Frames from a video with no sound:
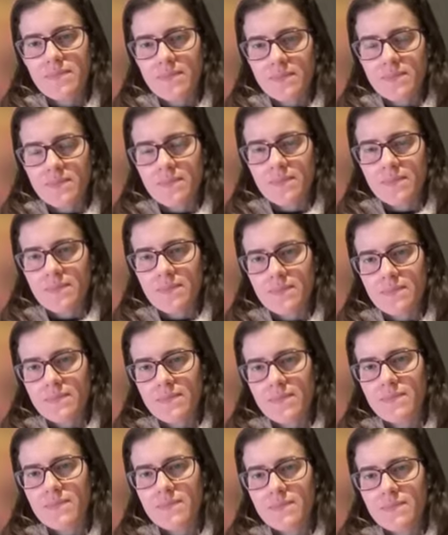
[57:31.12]

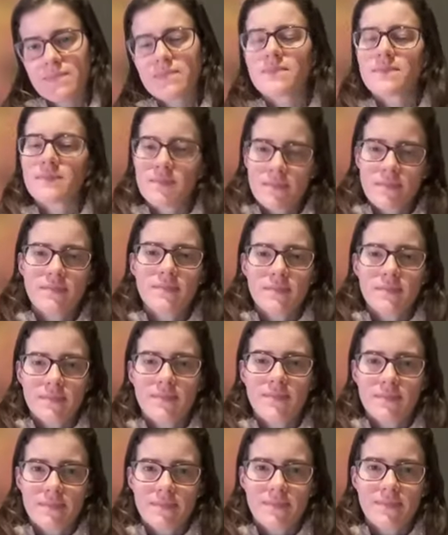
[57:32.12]

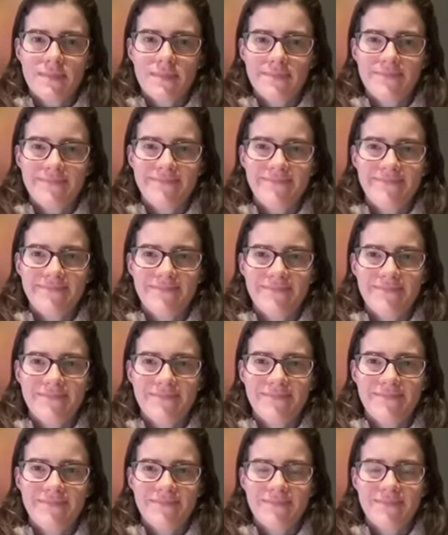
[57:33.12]

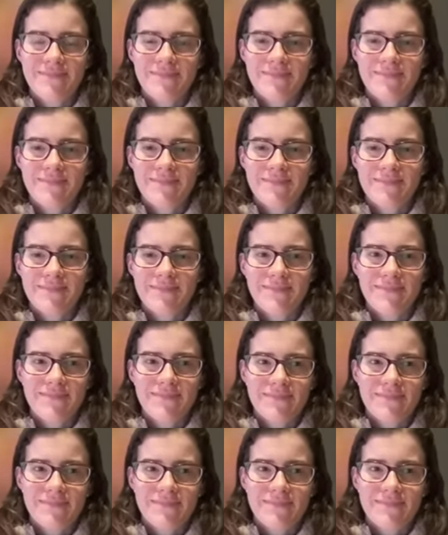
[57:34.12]
(silent)